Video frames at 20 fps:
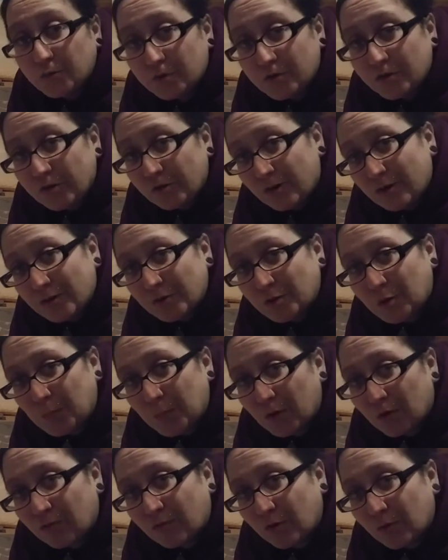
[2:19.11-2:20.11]
ones are also
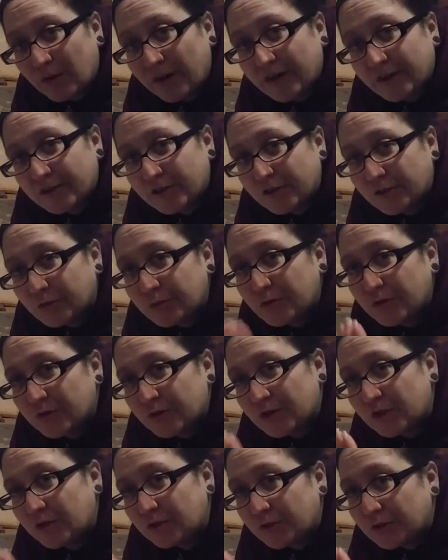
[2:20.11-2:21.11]
perforated too, so
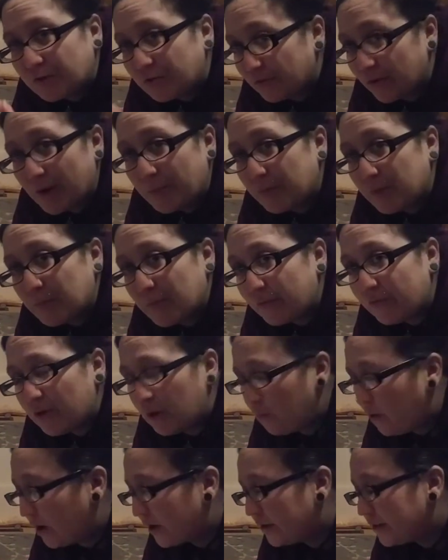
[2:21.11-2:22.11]
that you could frame them if you
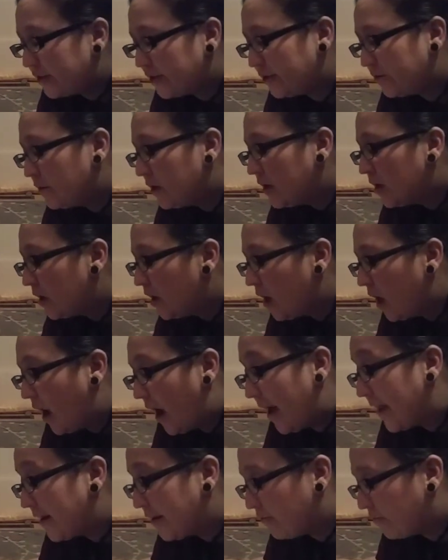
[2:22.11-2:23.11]
wanted to.
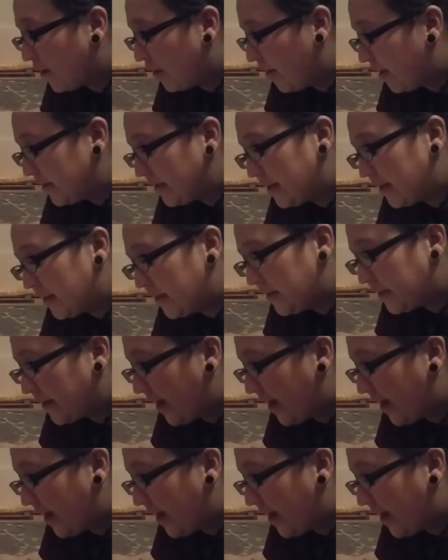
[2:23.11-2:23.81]
I didn't realize that these